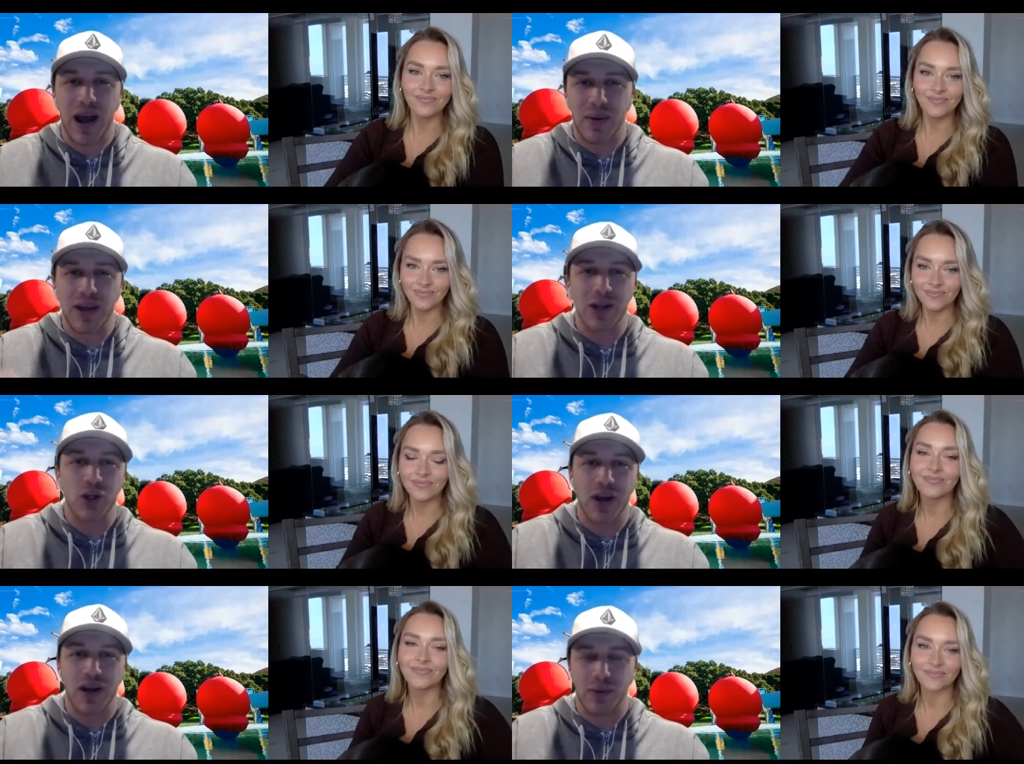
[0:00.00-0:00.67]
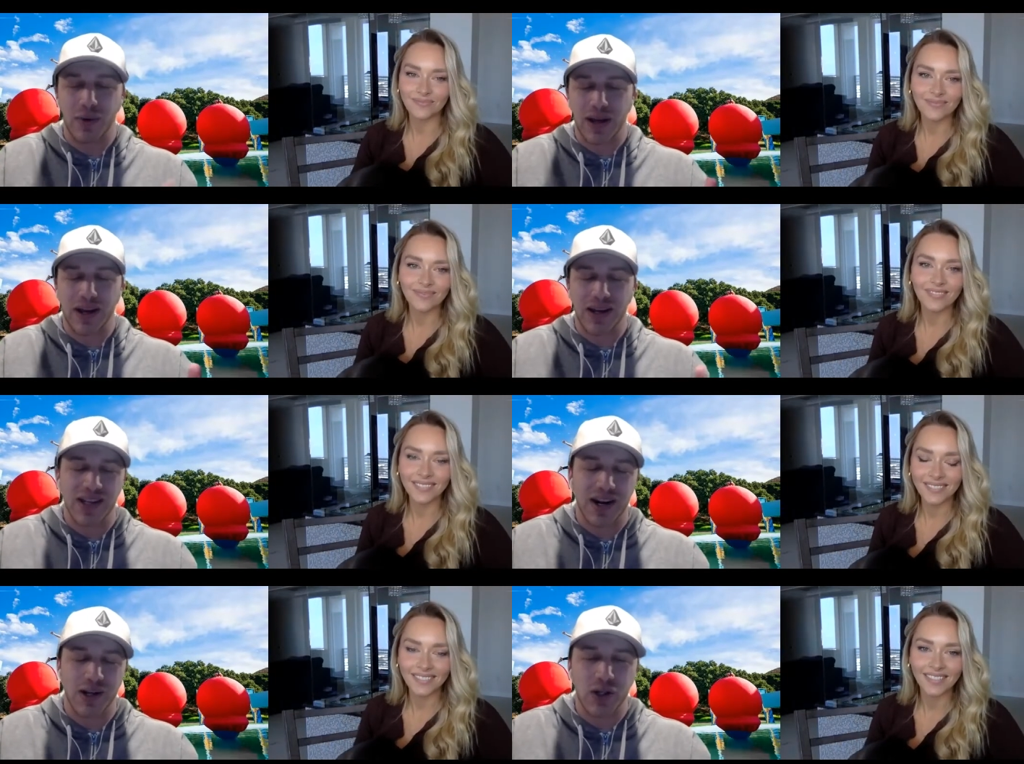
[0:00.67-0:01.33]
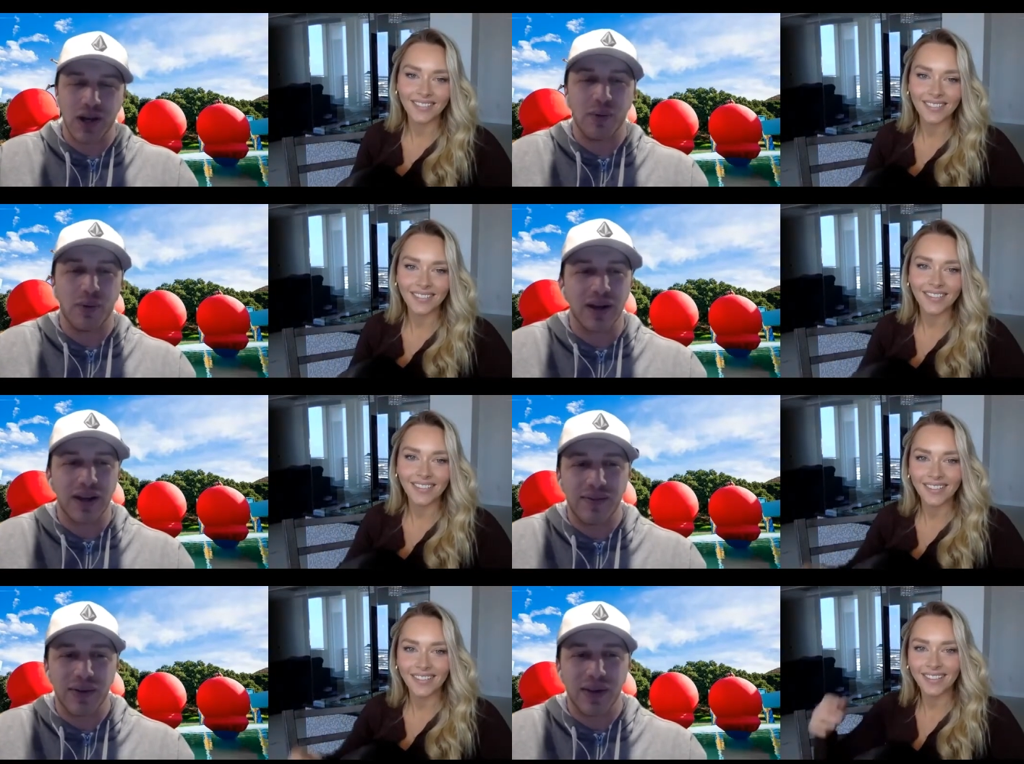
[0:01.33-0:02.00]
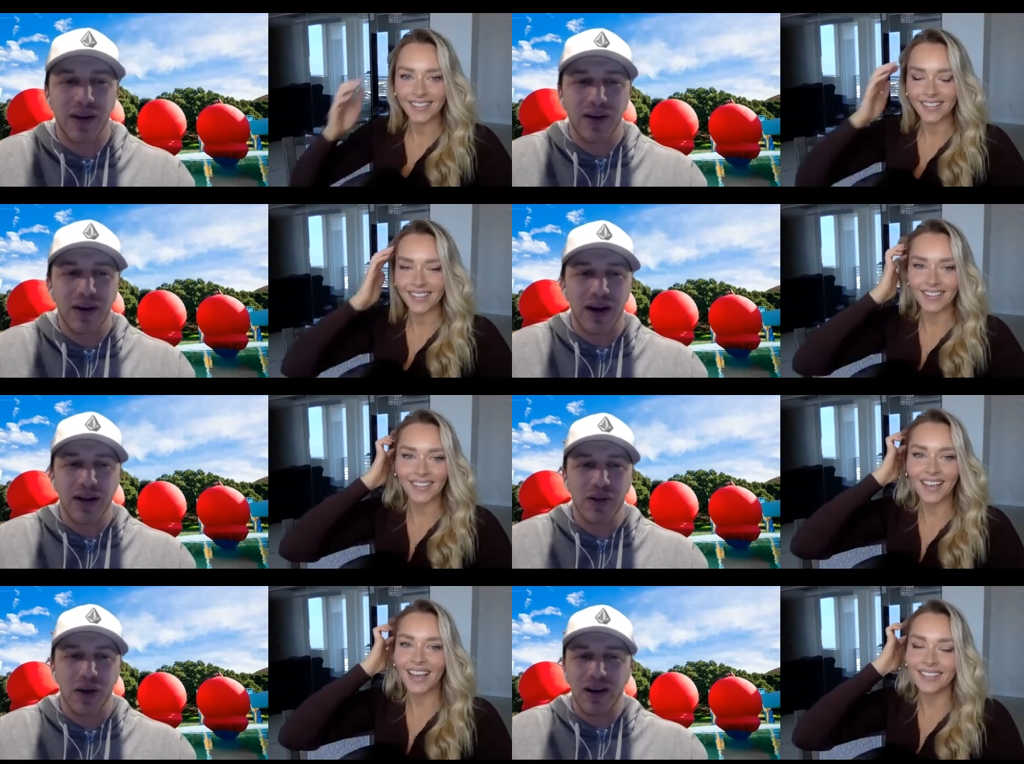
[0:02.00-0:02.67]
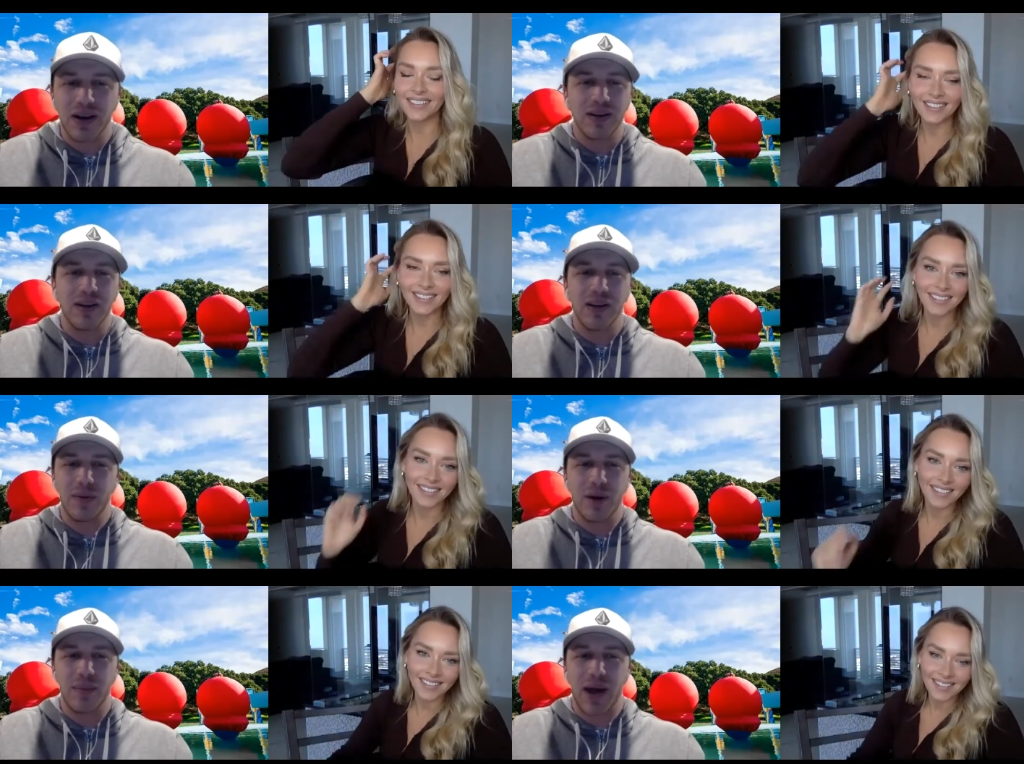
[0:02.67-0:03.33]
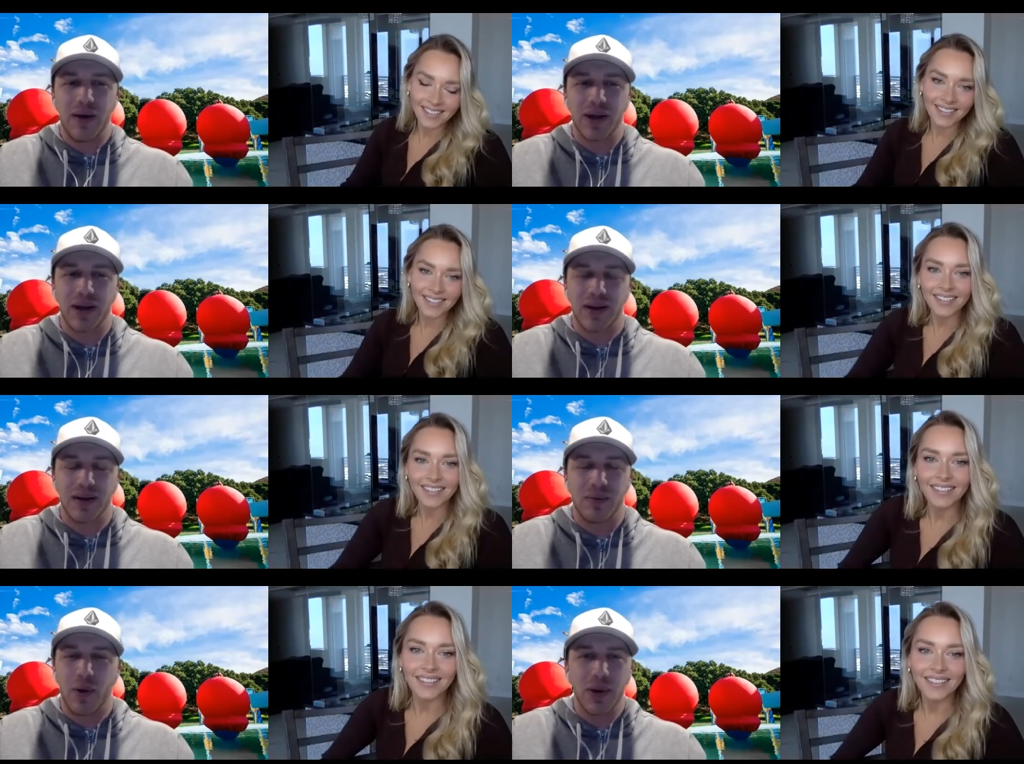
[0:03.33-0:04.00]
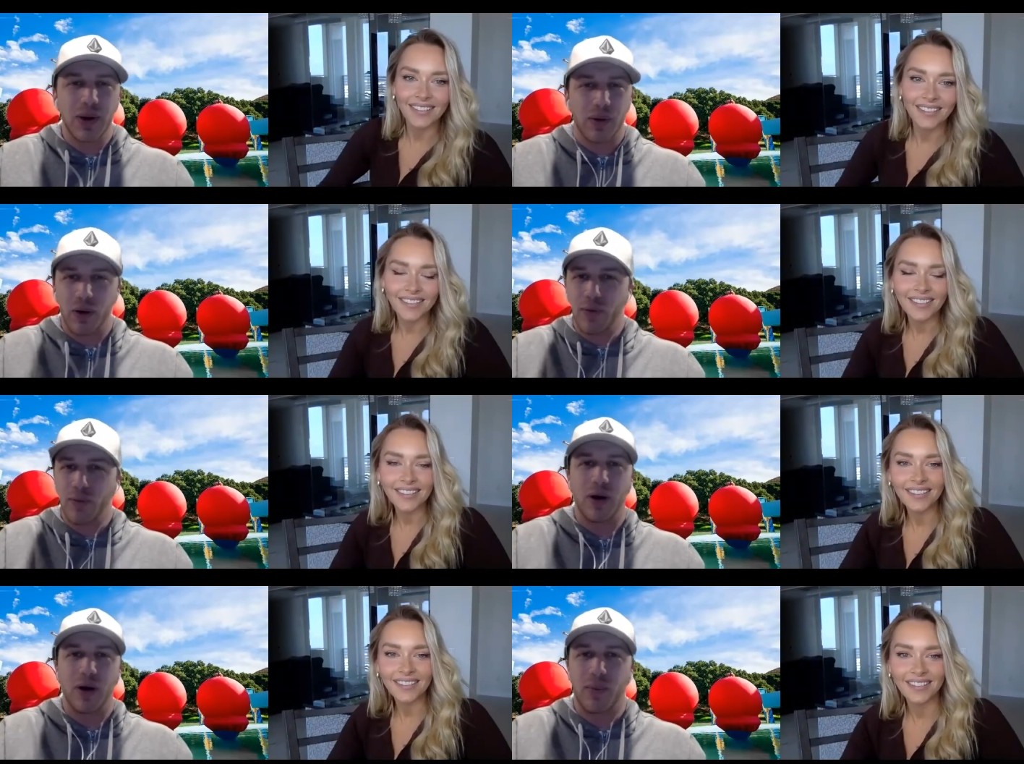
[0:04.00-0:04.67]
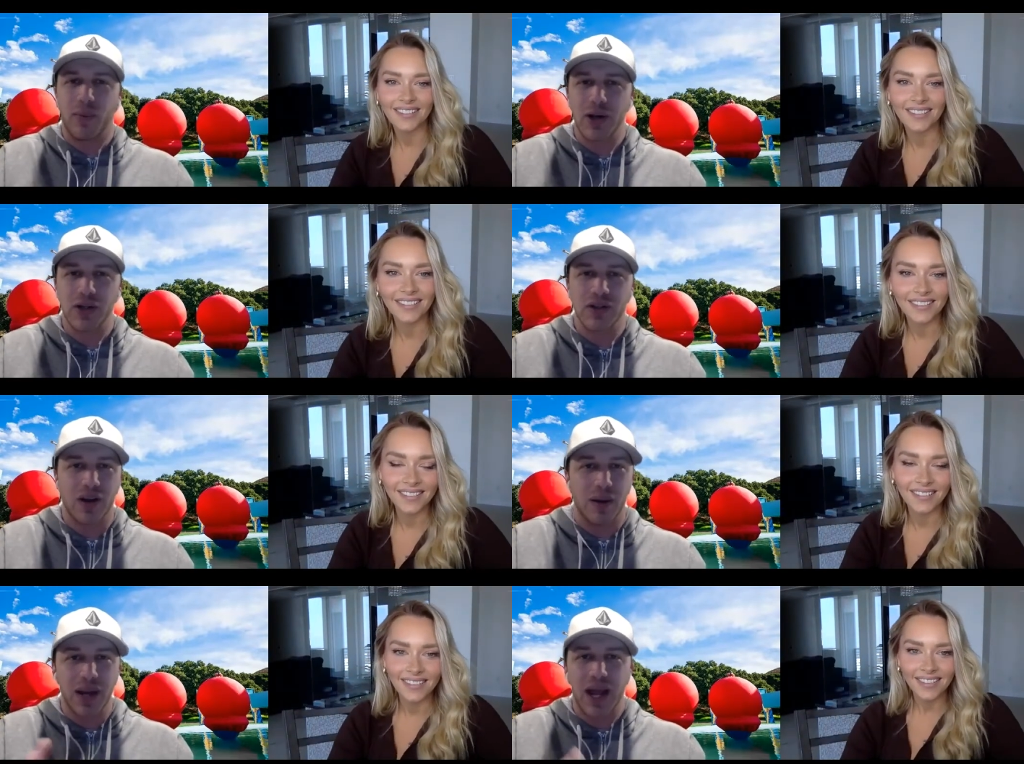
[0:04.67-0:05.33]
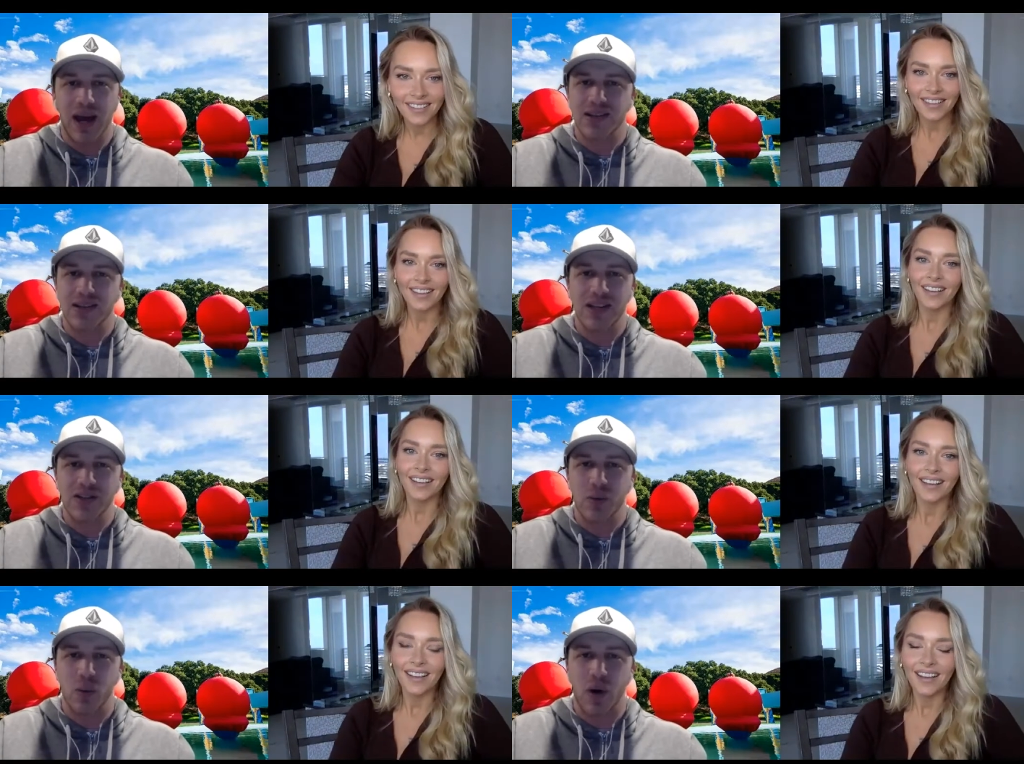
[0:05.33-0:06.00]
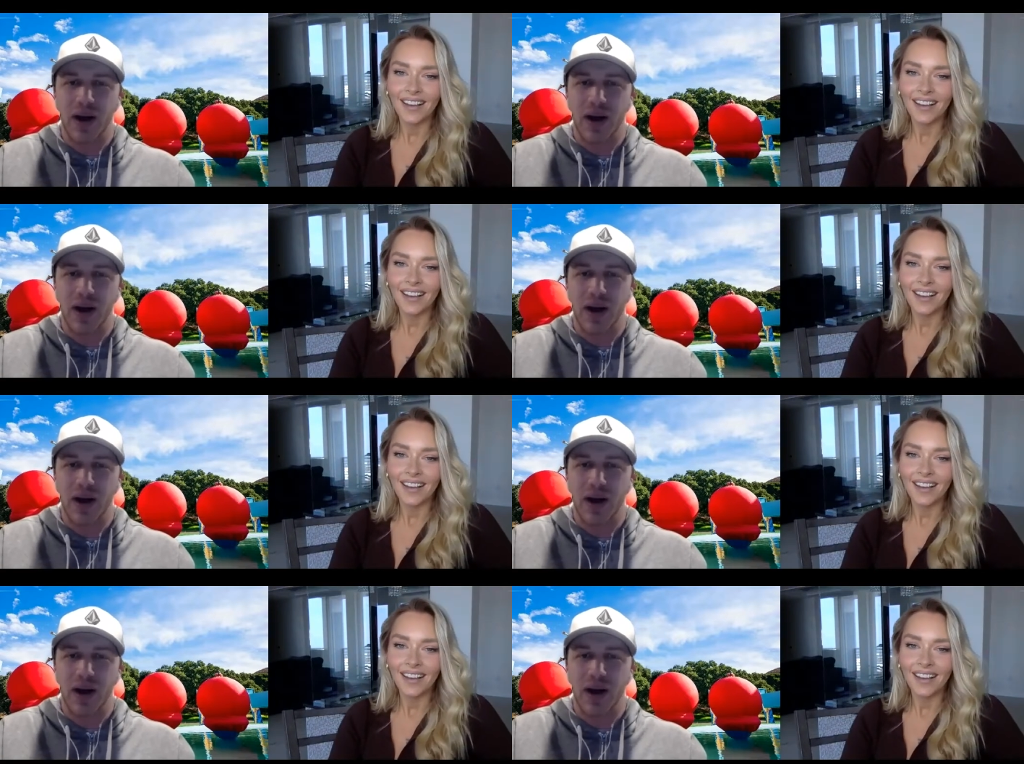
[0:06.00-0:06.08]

Speaker 1: now in January, like I said, on January 11th. Uh, yeah. Talking a little bit about it, what were your overall impressions coming out of season